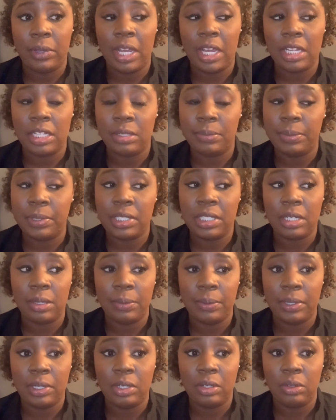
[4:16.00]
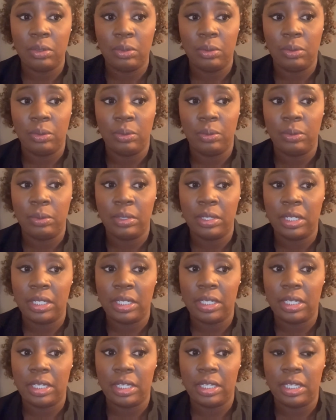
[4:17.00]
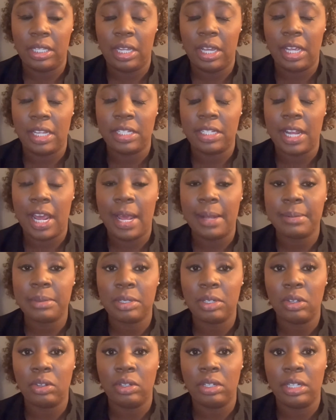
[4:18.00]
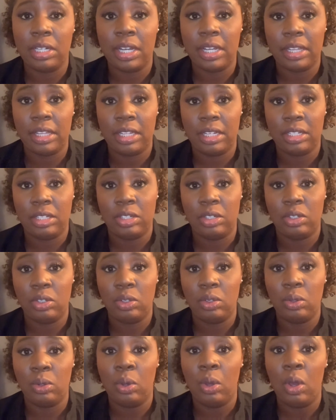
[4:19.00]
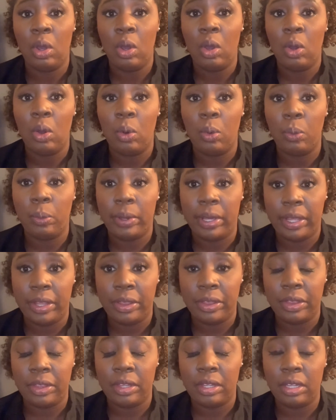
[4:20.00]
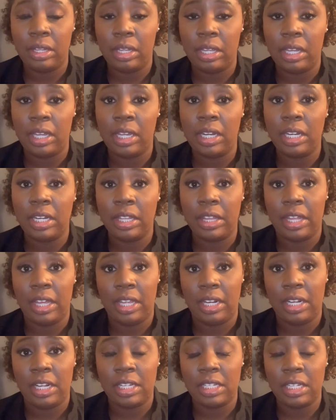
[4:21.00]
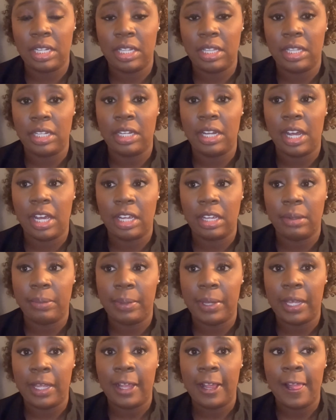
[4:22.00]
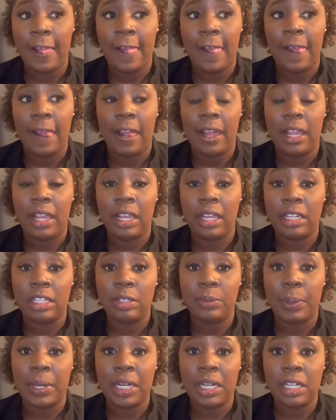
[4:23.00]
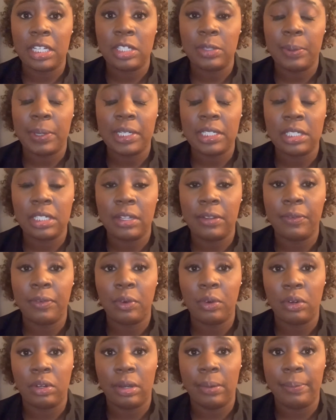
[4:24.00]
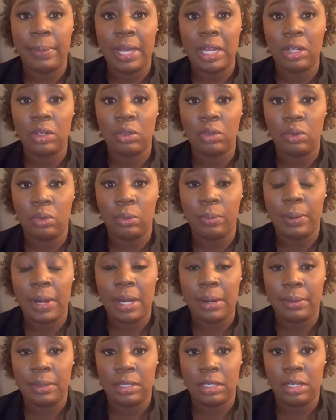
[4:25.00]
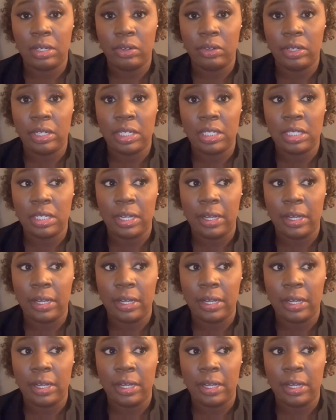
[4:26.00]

to be someone who has absolutely nothing to do with anything that's in the document. And especially for the medical power attorneys,